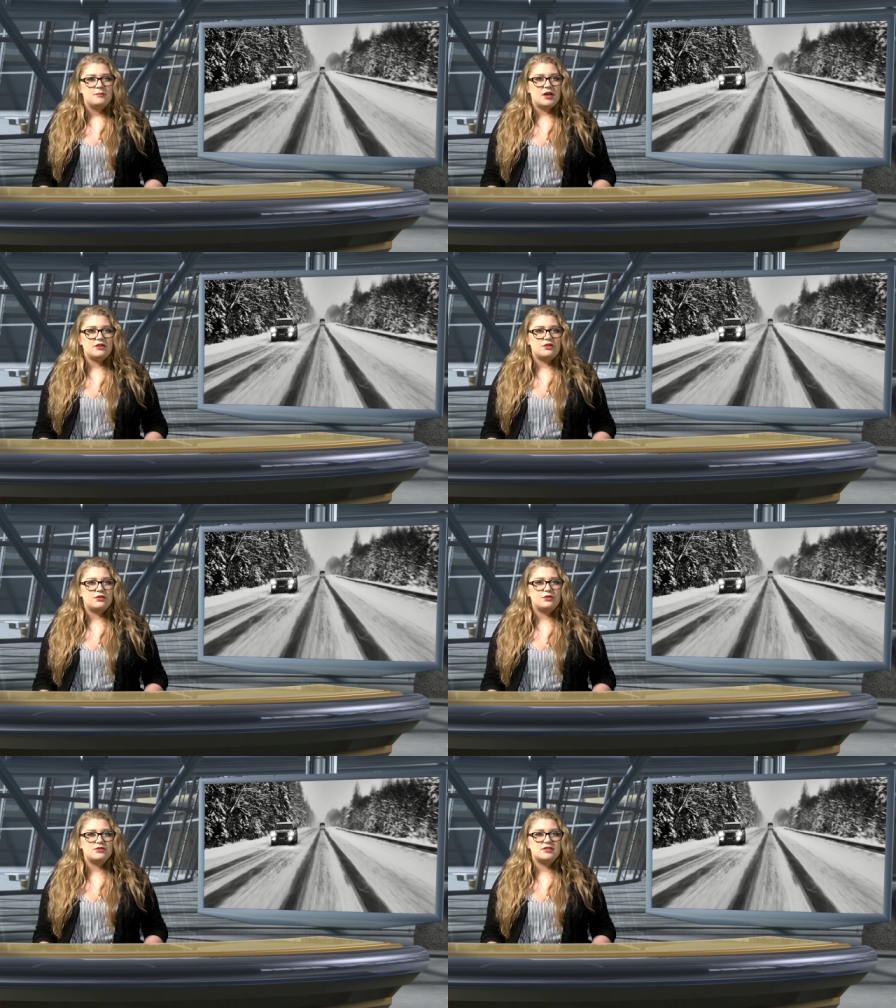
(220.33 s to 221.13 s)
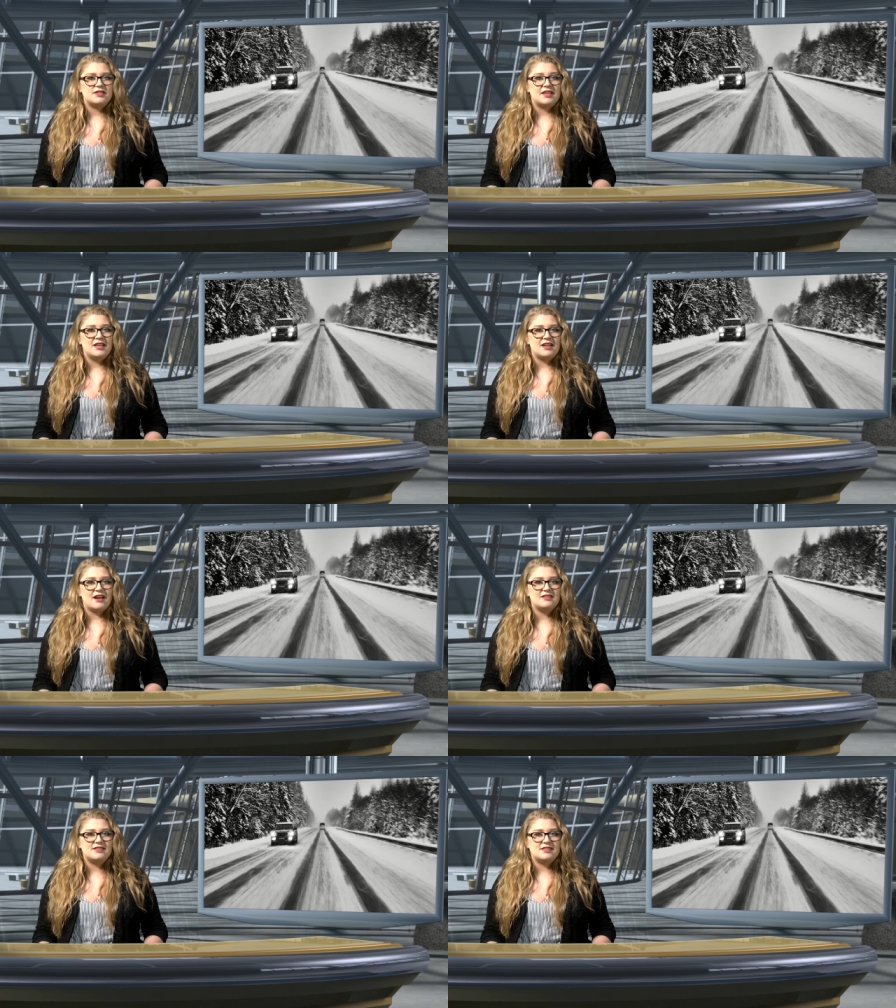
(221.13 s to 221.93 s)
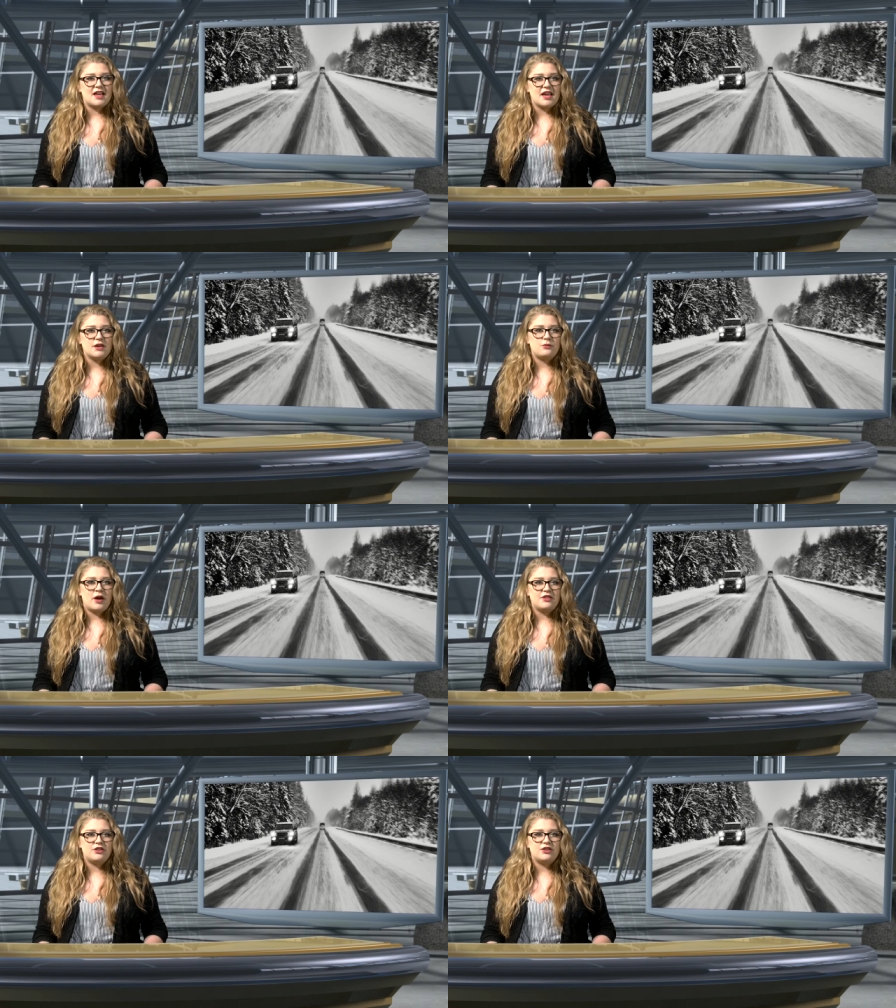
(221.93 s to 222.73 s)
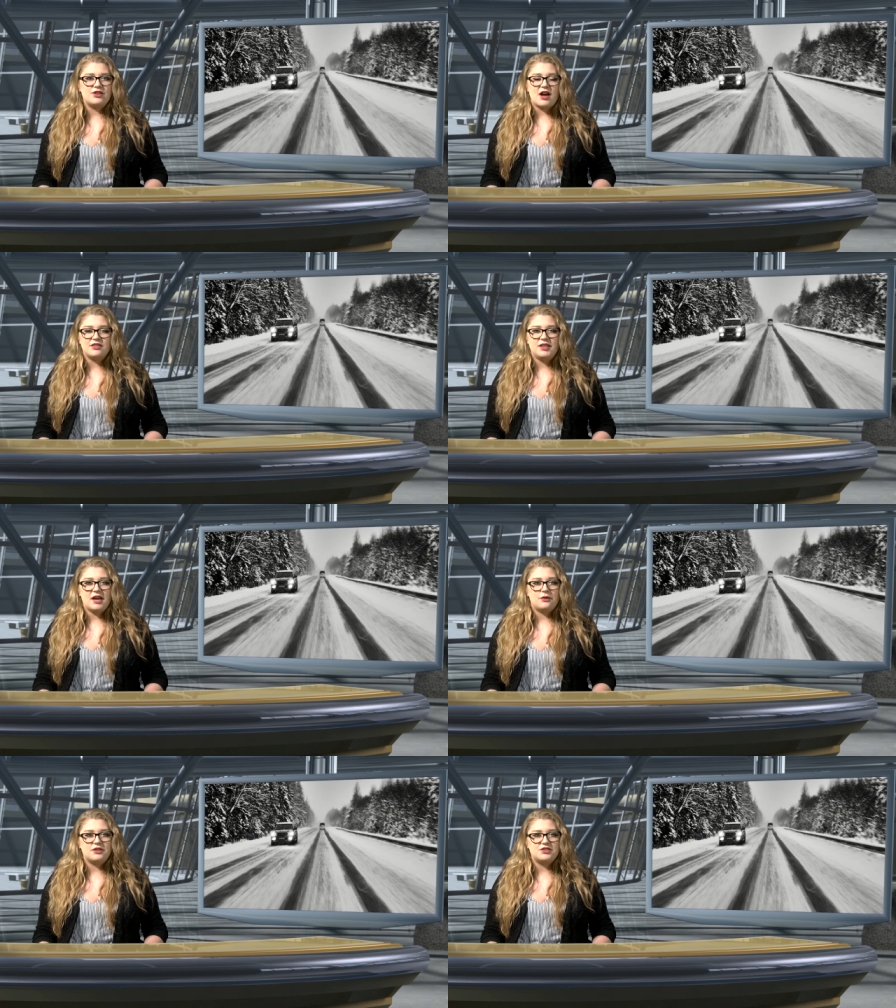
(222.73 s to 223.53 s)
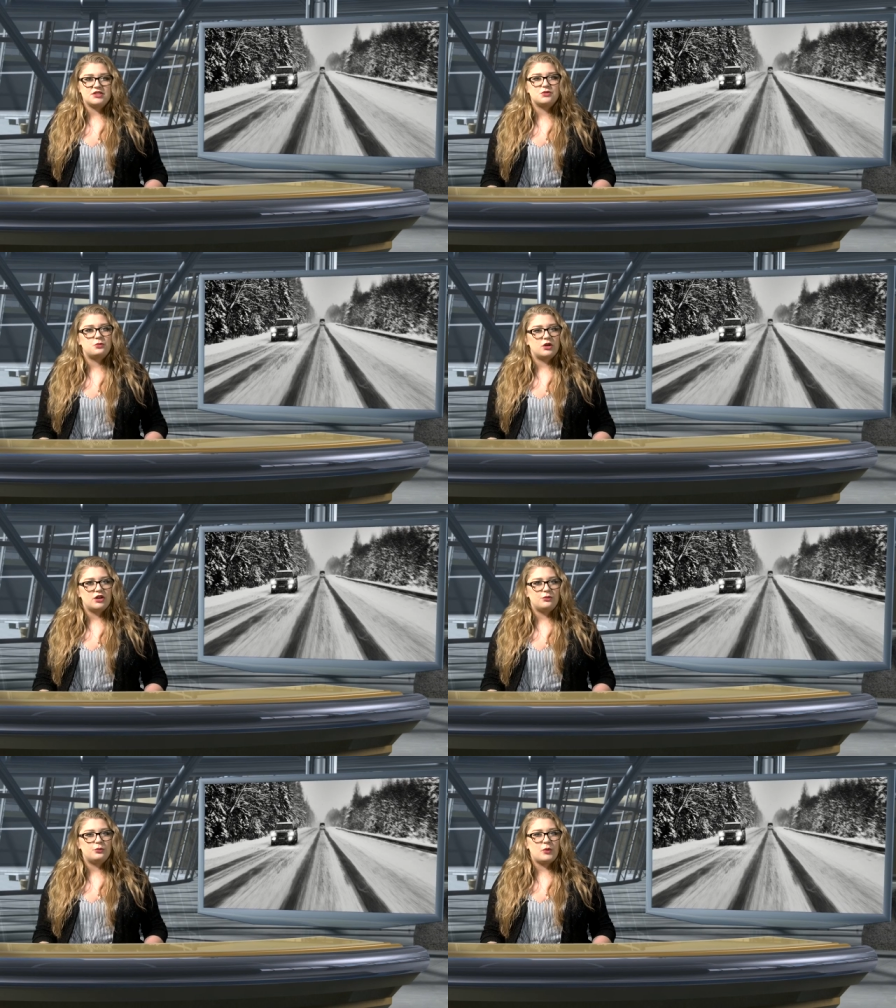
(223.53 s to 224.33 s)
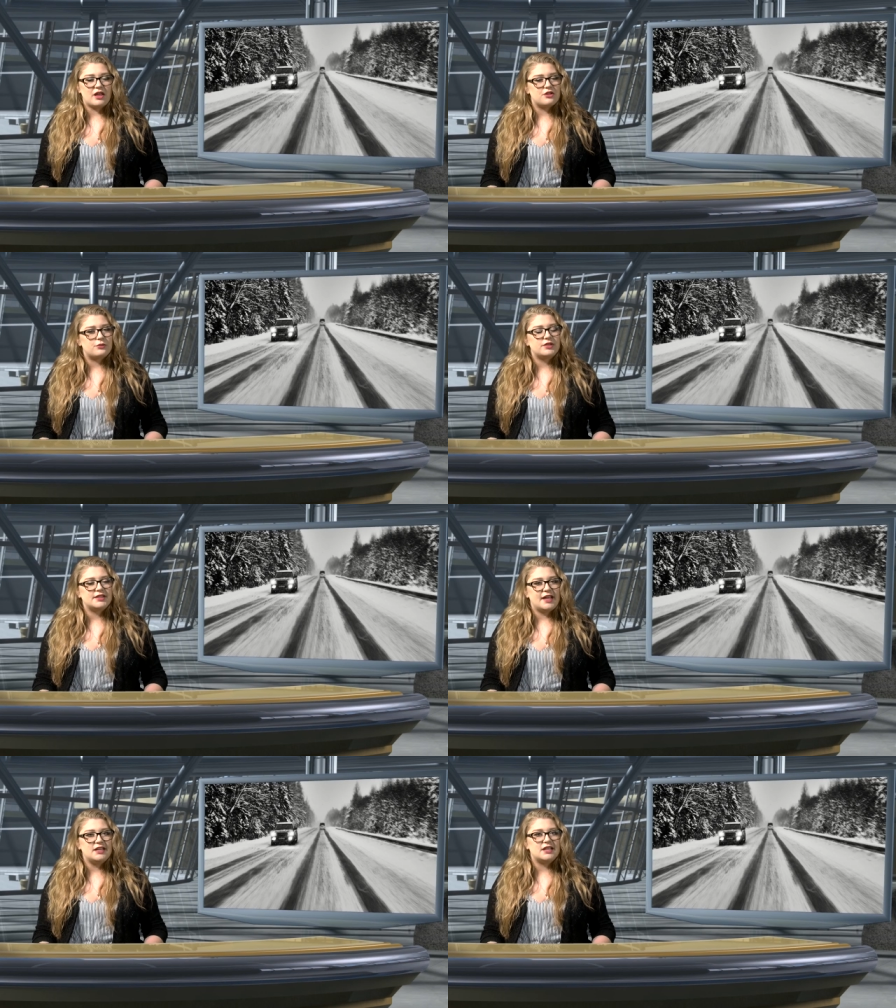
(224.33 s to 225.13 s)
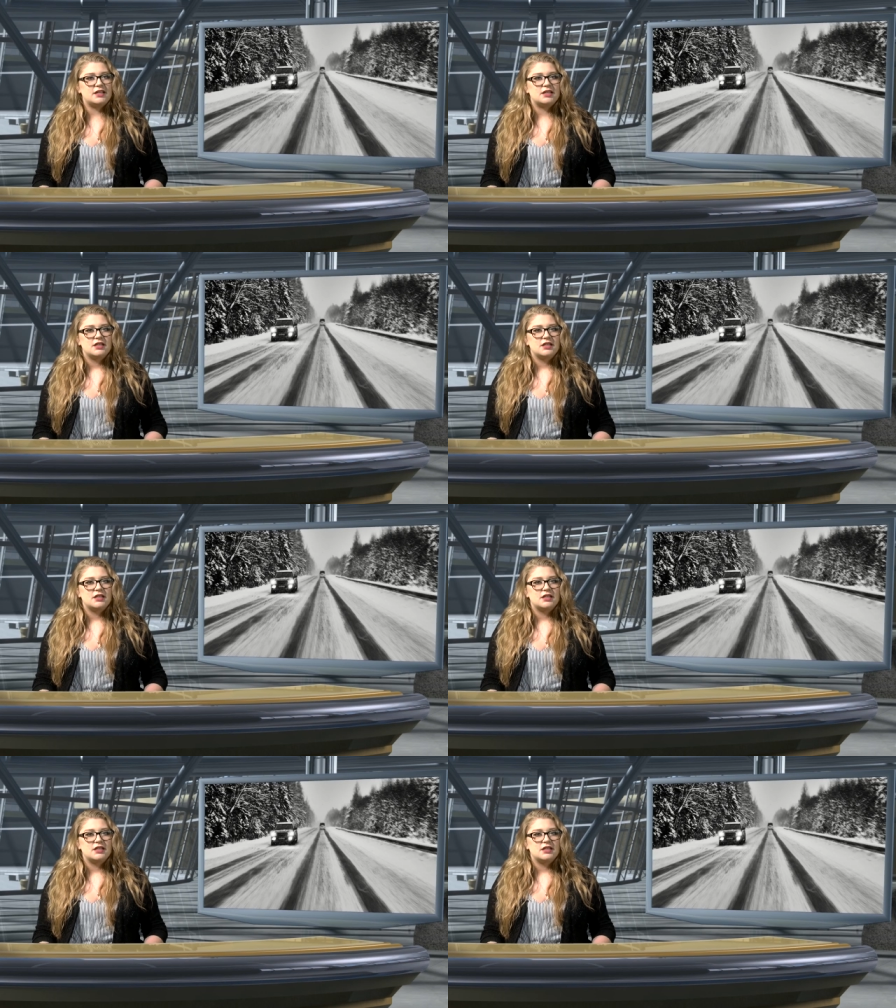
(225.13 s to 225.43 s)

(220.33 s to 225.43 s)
but crews cannot say whether or not the outages were weather related.